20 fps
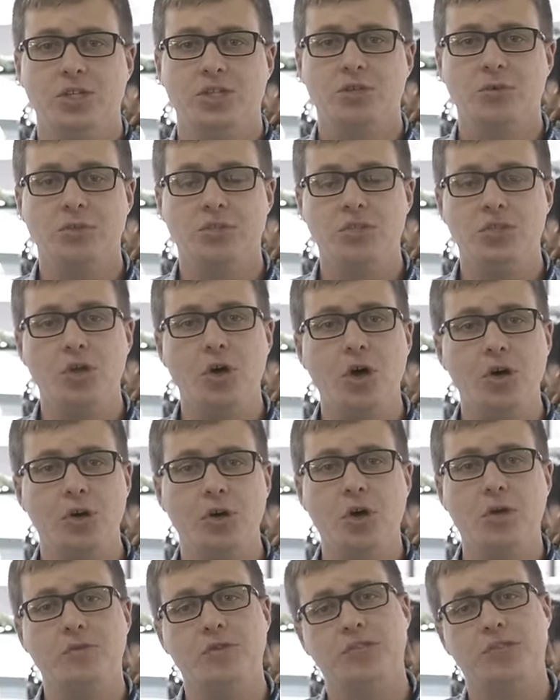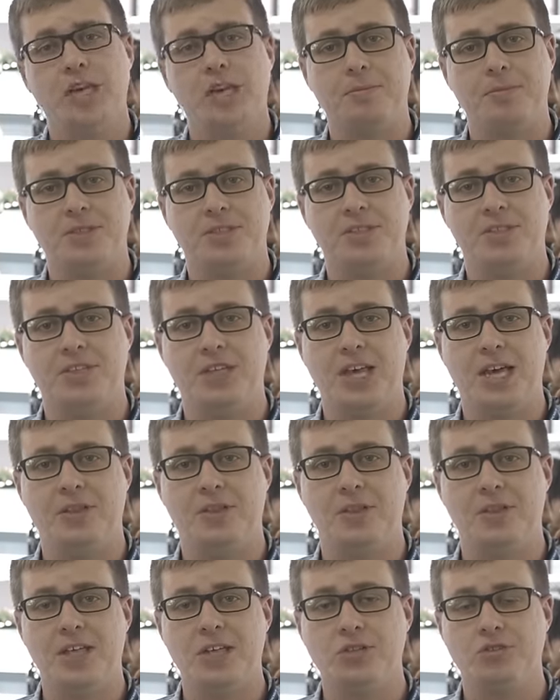So it's not an overstatement to say
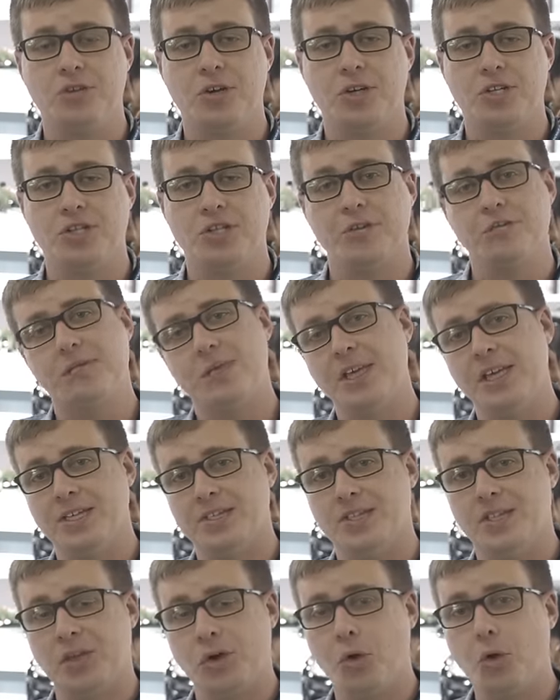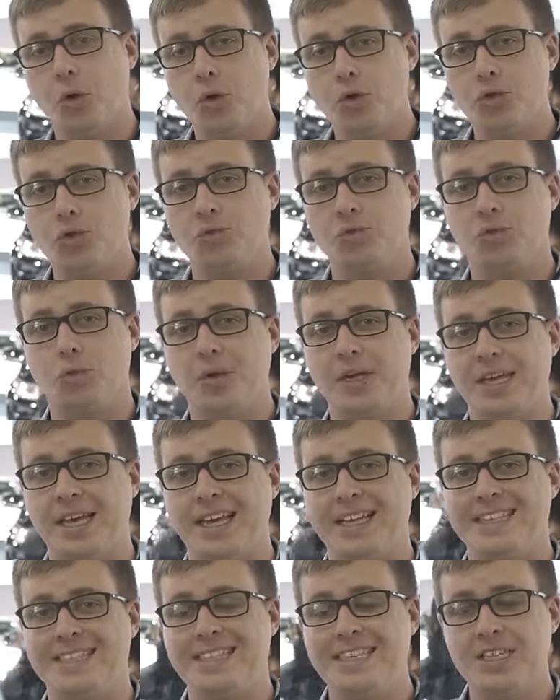that the introduction of this, the all-new
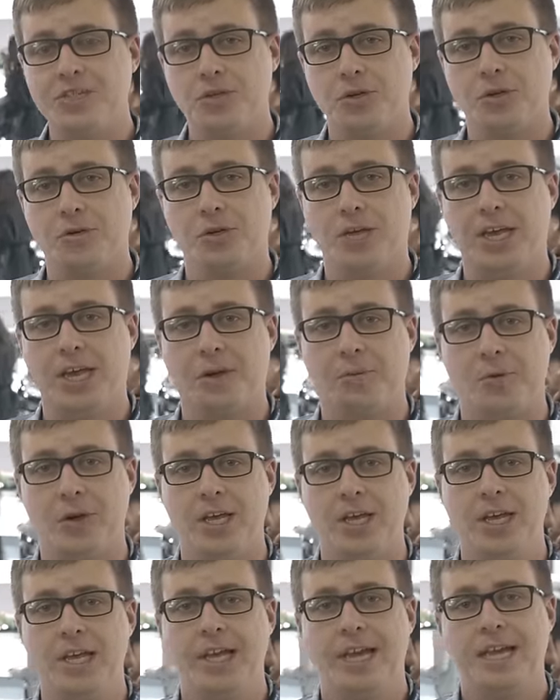2018 Toyota Camry,